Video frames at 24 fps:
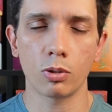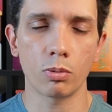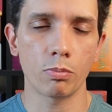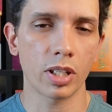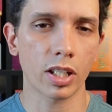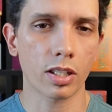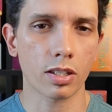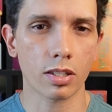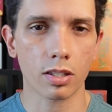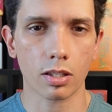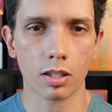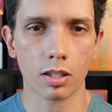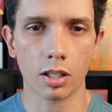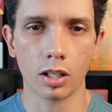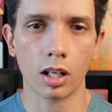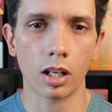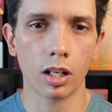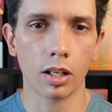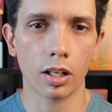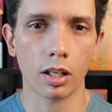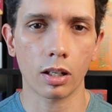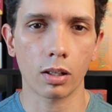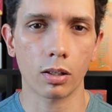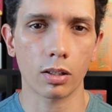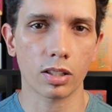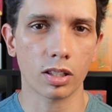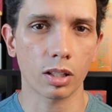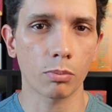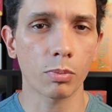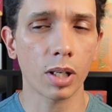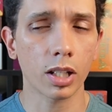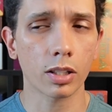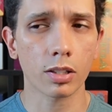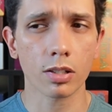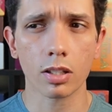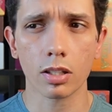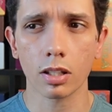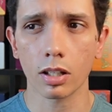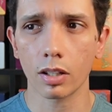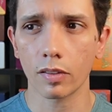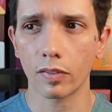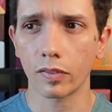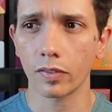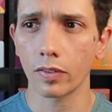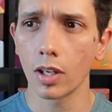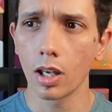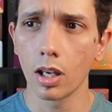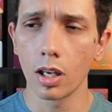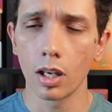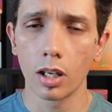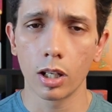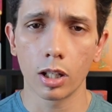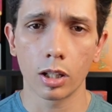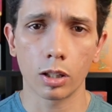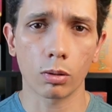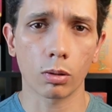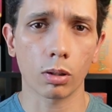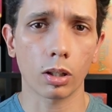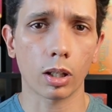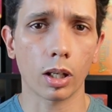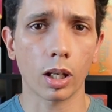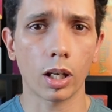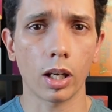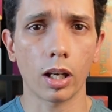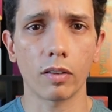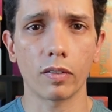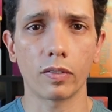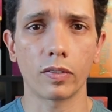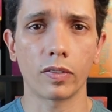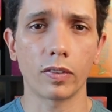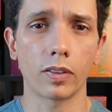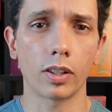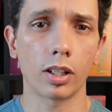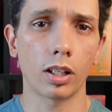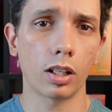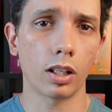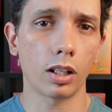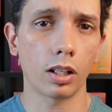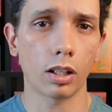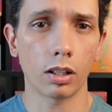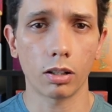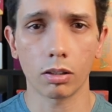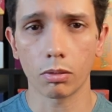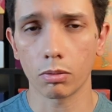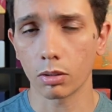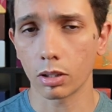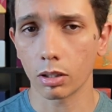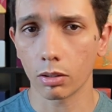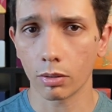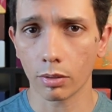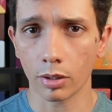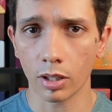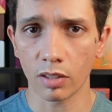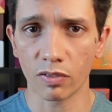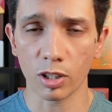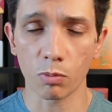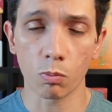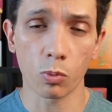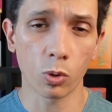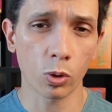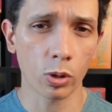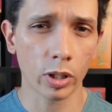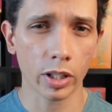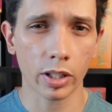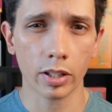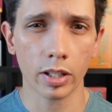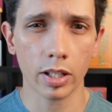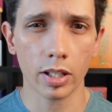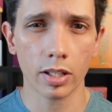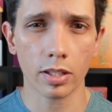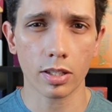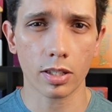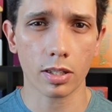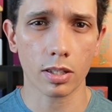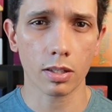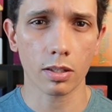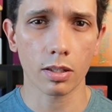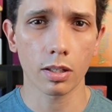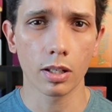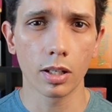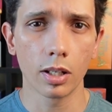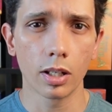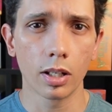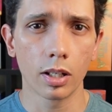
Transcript: mixed some other stuff, you'll have even more days.